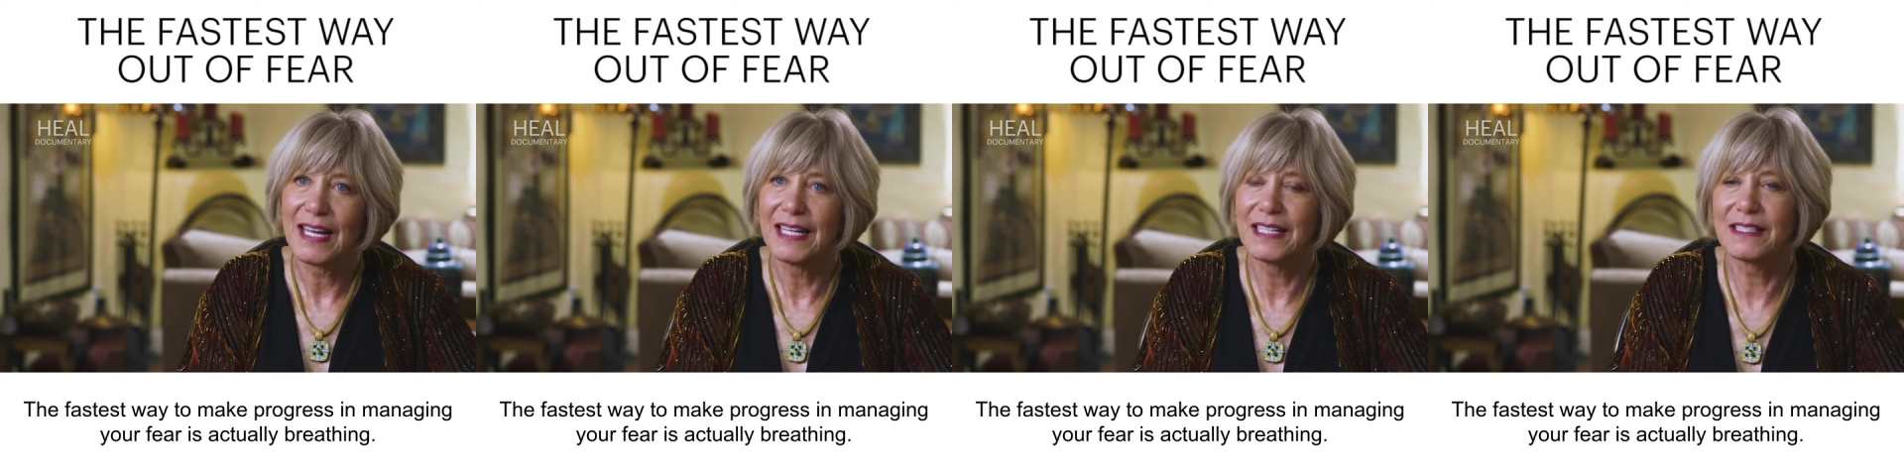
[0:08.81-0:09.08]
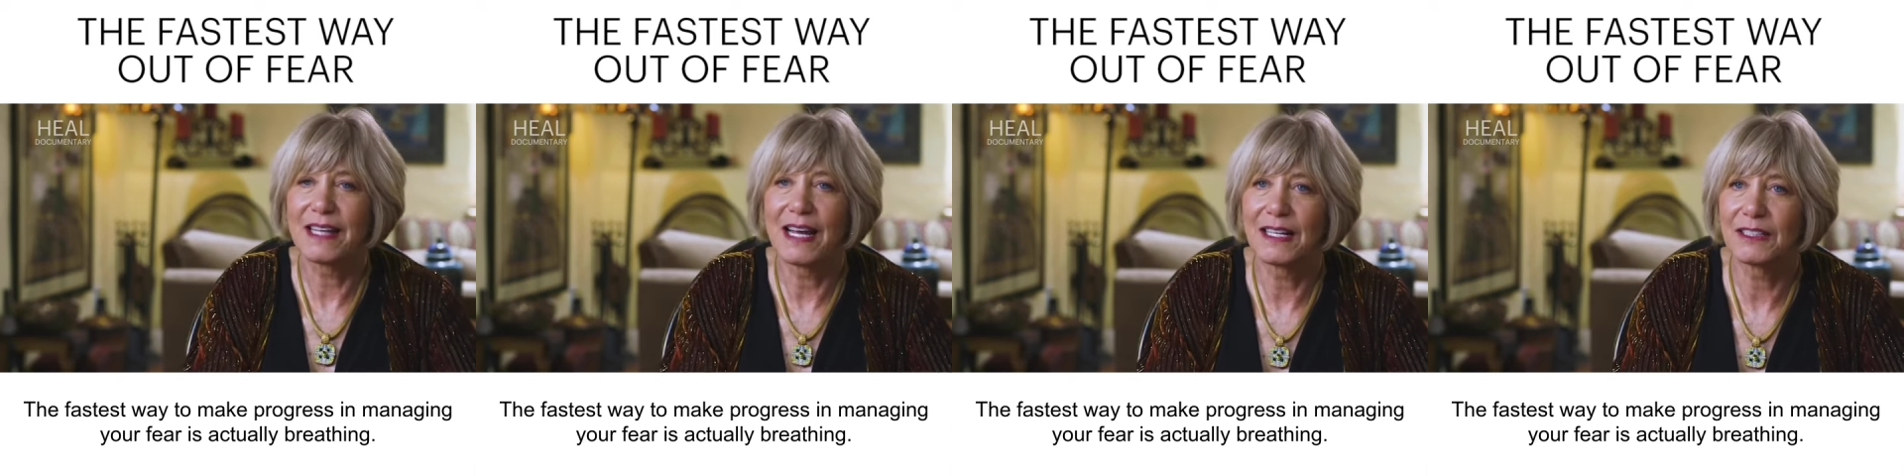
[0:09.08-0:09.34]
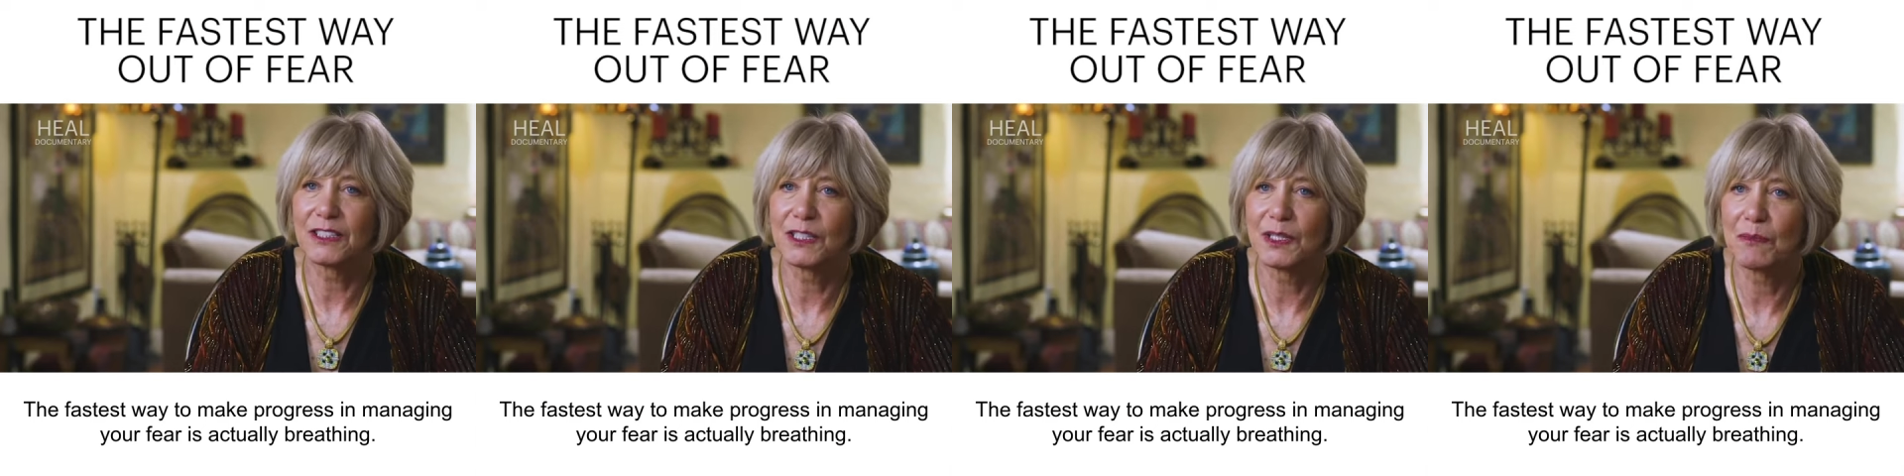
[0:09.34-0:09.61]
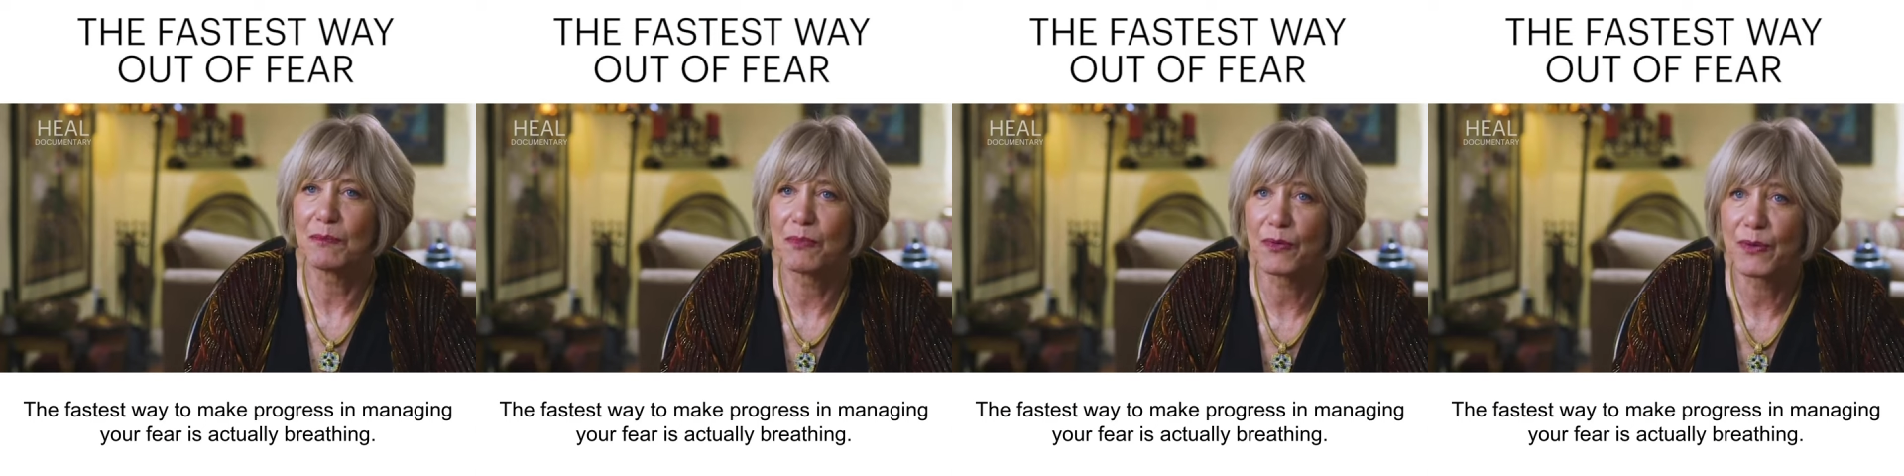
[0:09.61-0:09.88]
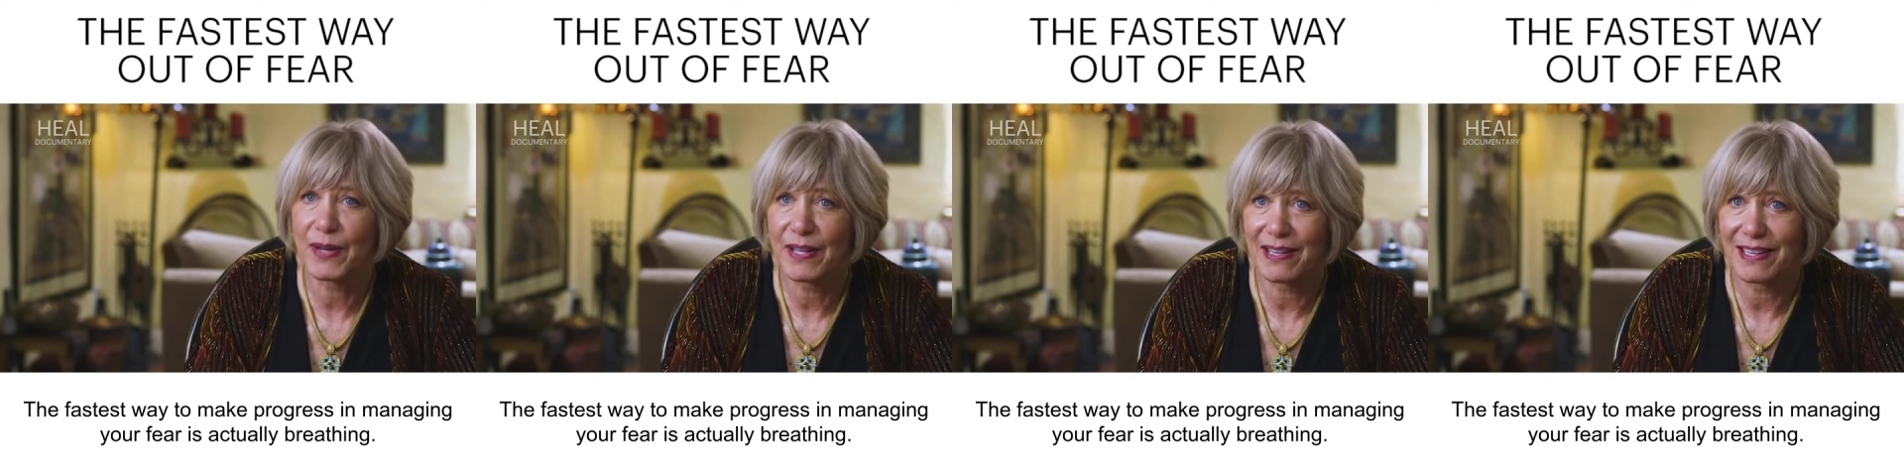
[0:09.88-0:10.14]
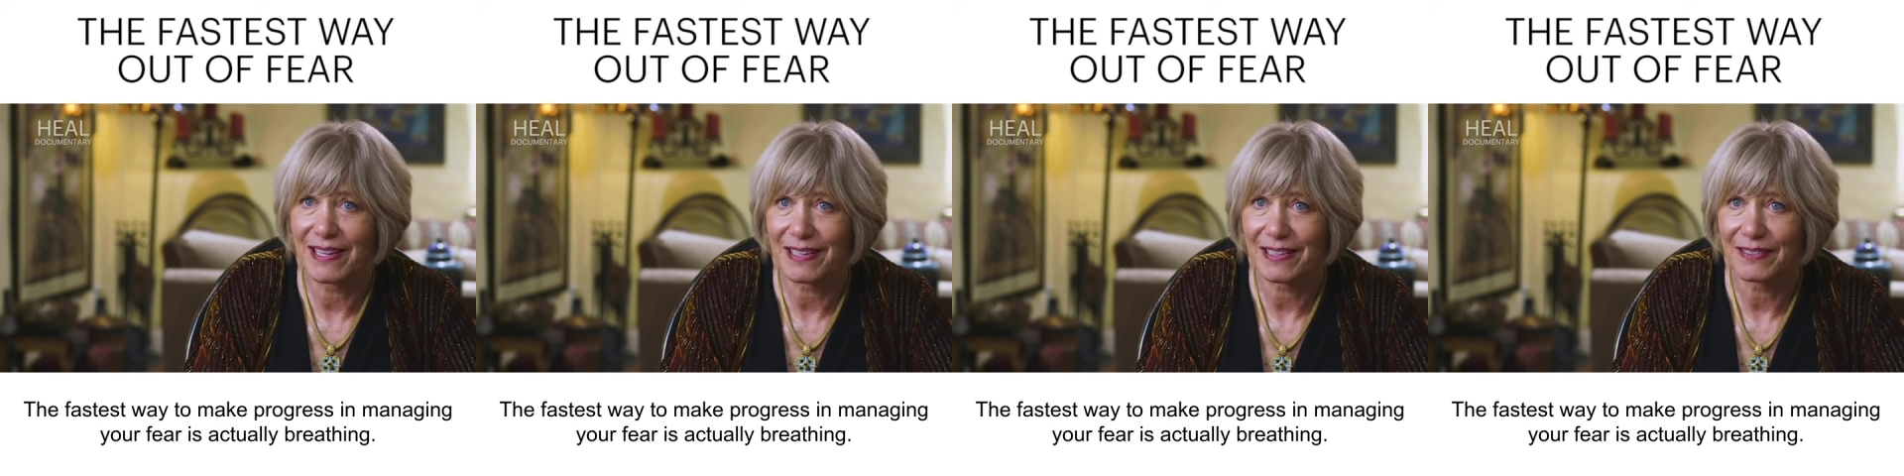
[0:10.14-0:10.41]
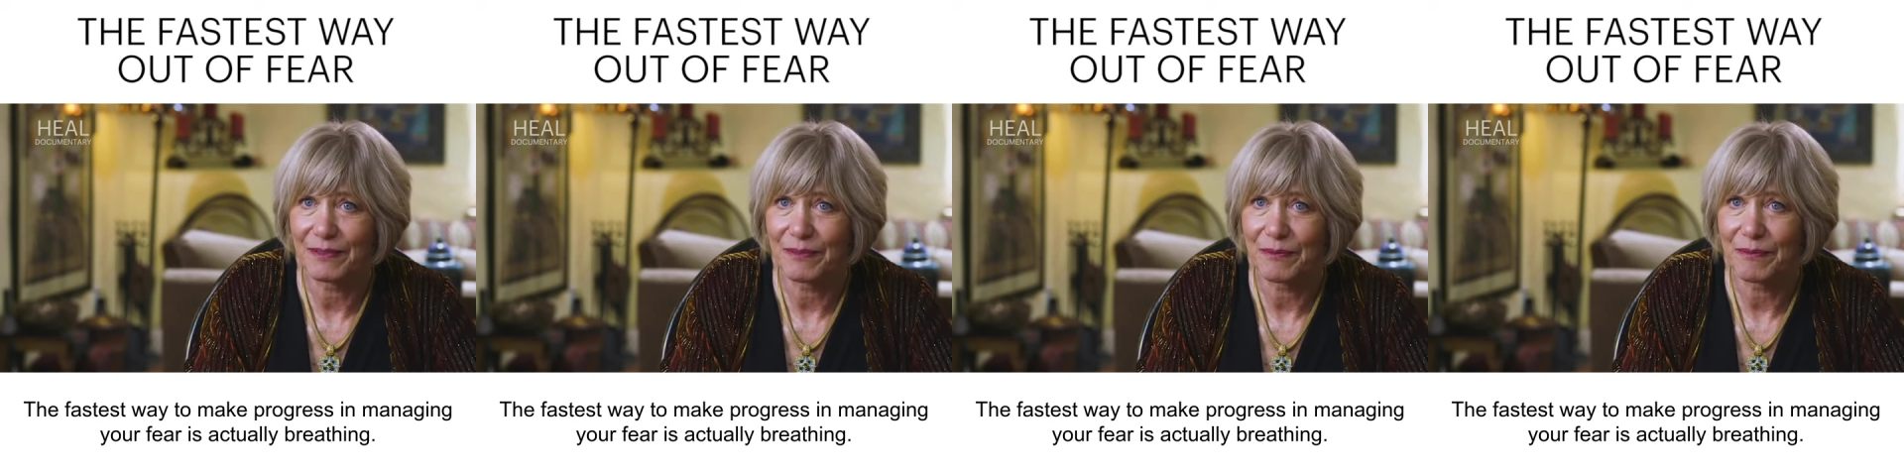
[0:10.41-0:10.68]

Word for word: is actually breathing.